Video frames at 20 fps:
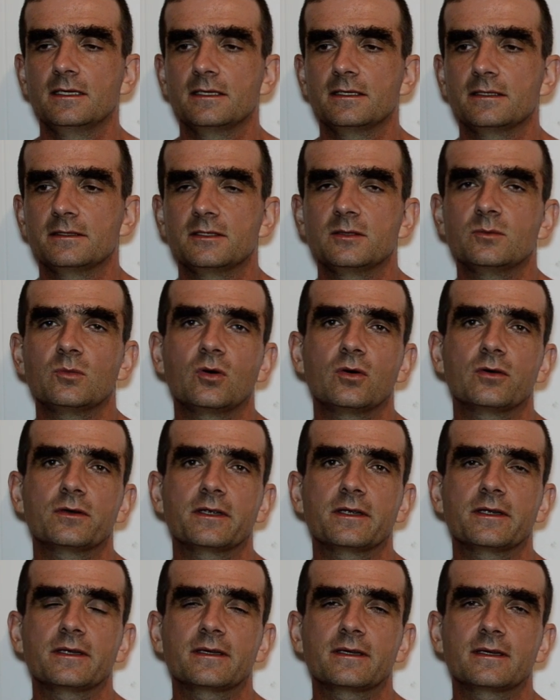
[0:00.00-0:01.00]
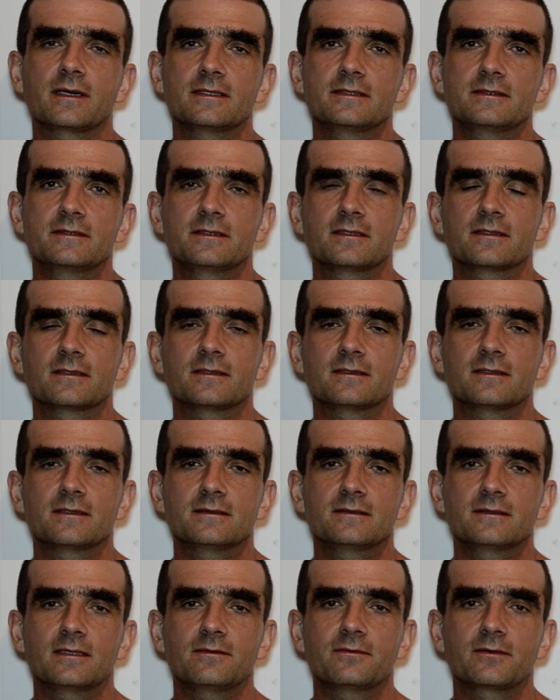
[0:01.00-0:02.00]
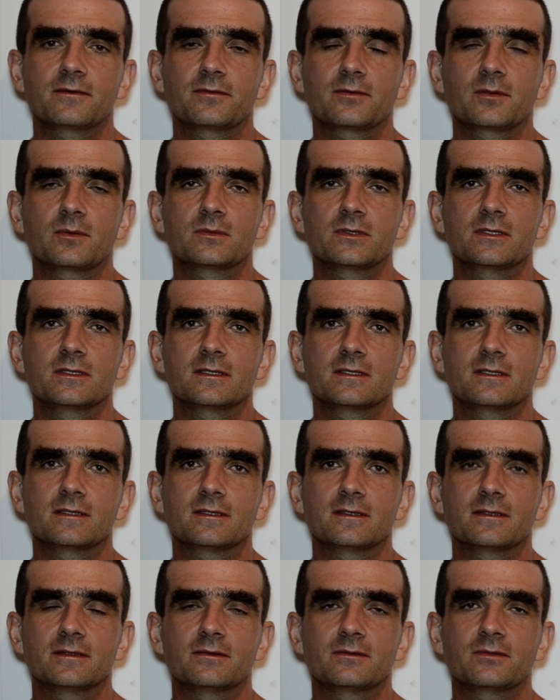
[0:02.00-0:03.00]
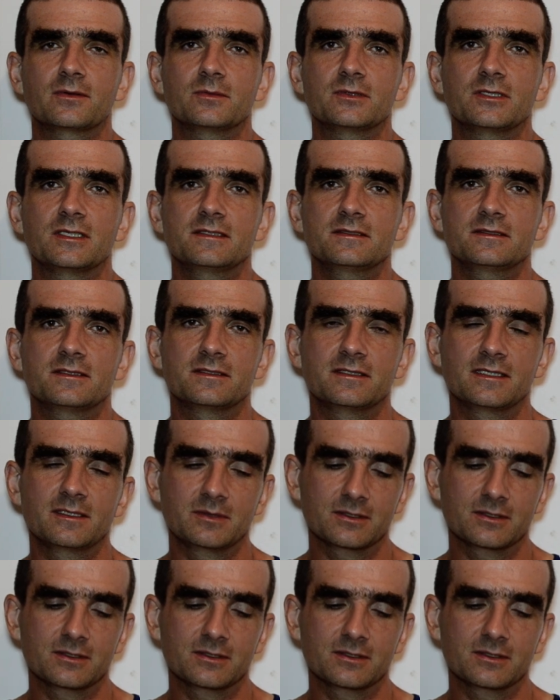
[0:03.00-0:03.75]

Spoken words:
In the morning I still suffer from the yesterday,